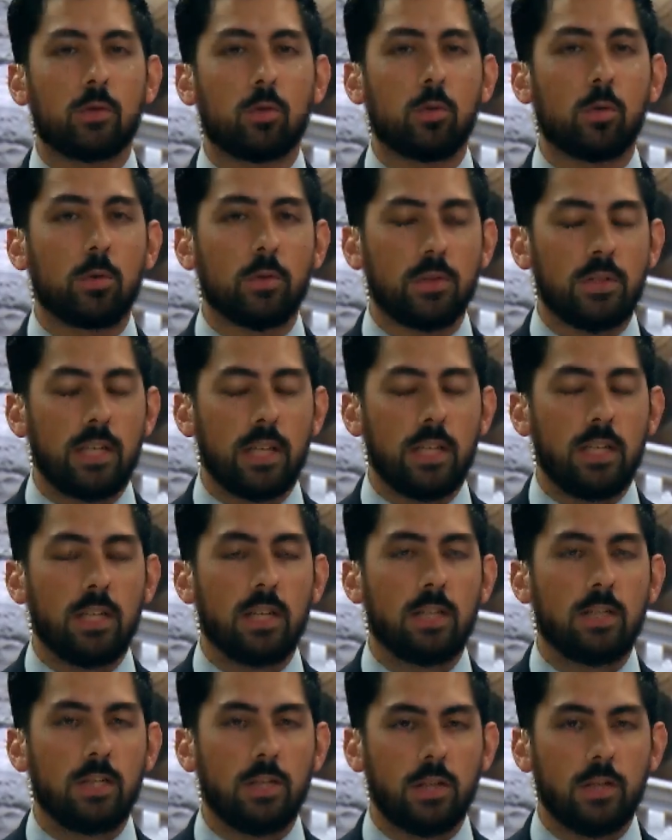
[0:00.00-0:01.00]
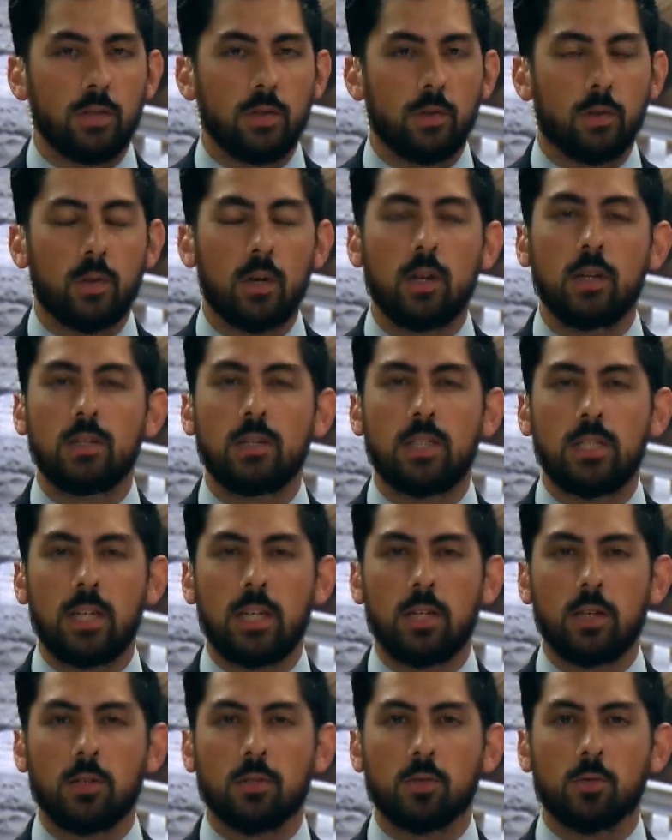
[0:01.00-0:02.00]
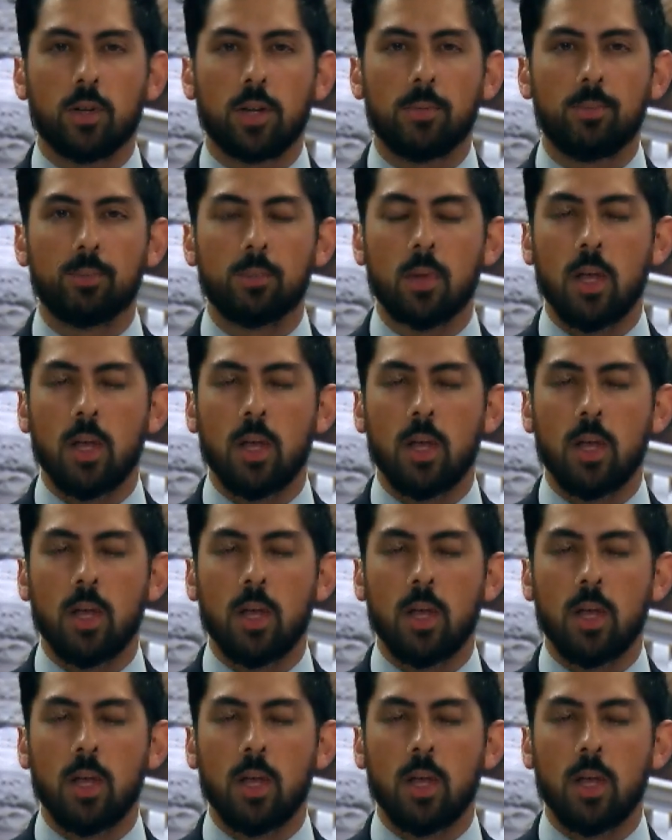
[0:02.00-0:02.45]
cruelty to children.